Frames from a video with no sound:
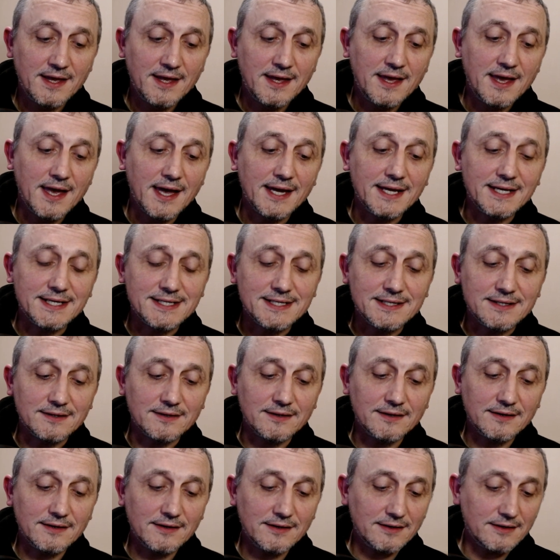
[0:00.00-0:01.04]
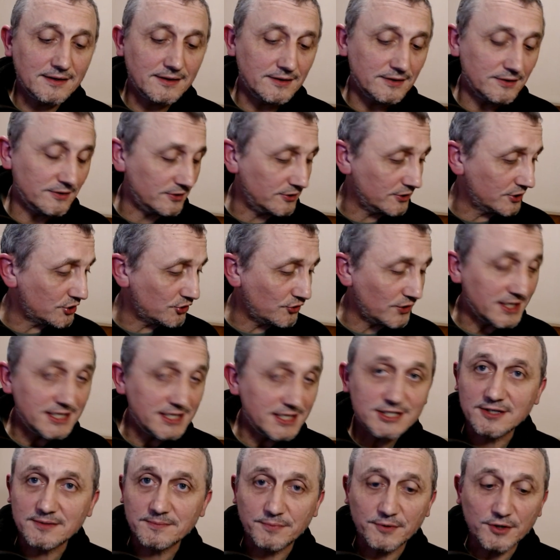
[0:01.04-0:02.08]
In the
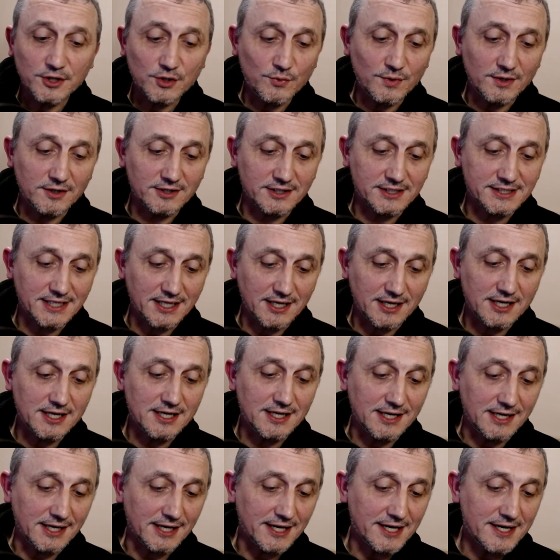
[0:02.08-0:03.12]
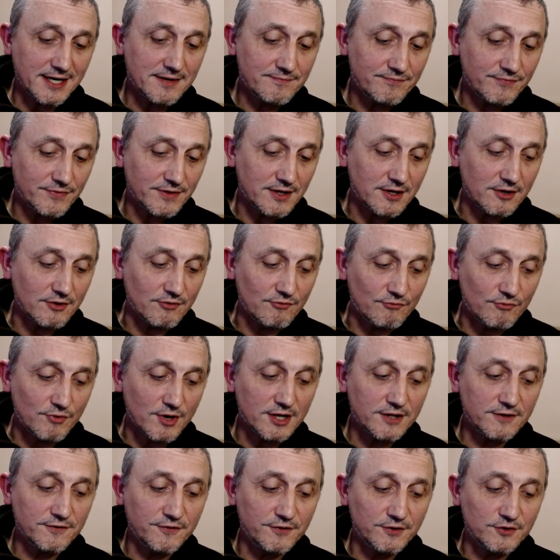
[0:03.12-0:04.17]
creation book we looked at earlier,
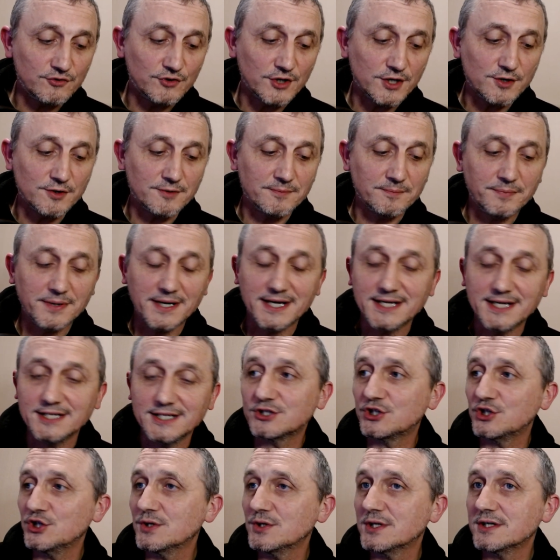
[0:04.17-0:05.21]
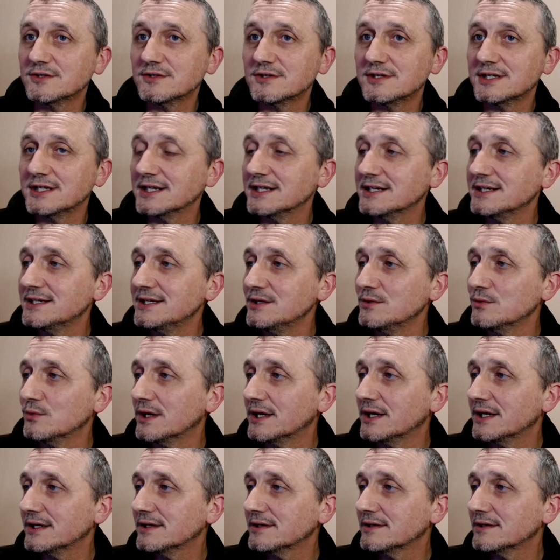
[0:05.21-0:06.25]
Rutherford wrote on page 291,